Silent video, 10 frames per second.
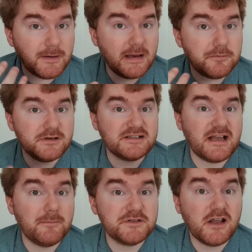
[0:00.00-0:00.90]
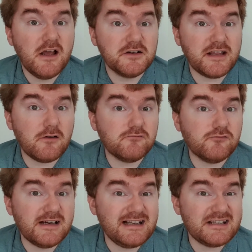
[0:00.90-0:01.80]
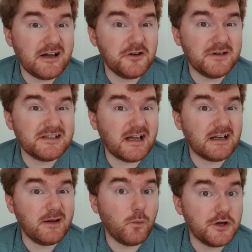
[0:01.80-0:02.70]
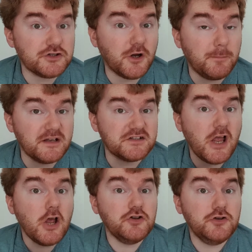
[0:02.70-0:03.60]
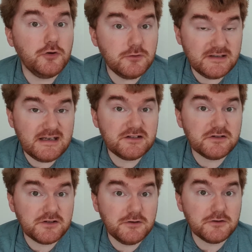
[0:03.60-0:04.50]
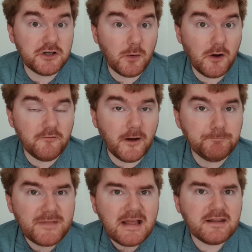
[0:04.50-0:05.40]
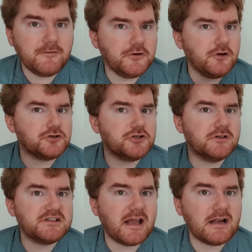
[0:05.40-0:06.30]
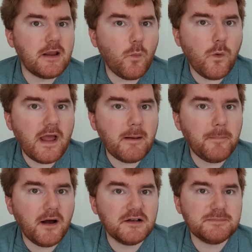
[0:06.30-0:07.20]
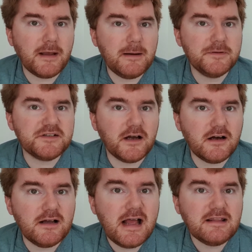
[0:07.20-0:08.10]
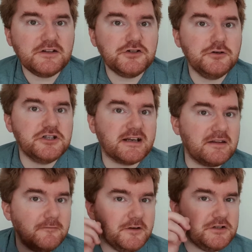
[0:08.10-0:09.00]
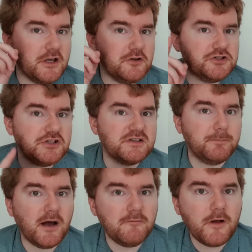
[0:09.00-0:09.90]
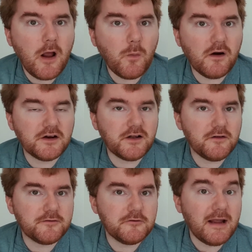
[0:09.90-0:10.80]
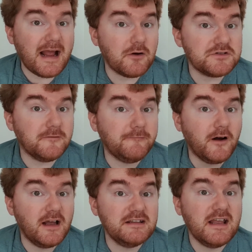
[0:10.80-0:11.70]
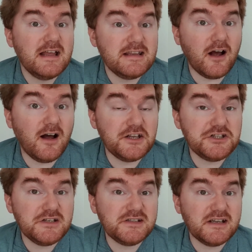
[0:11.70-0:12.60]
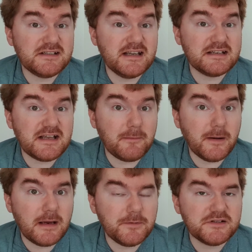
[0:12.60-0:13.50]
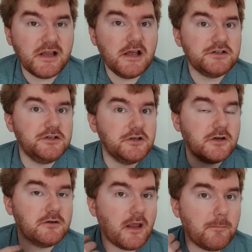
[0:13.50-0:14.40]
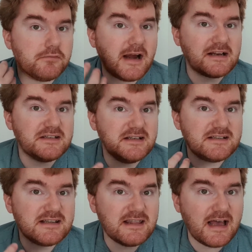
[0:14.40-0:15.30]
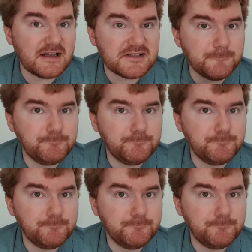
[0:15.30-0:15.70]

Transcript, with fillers: paper exams because that will really tell you exactly which topics you need to go over. Now if you're not sure exactly where past papers are then do check out the video just above where I go through how to find the IGCSE exam papers so you can practice that.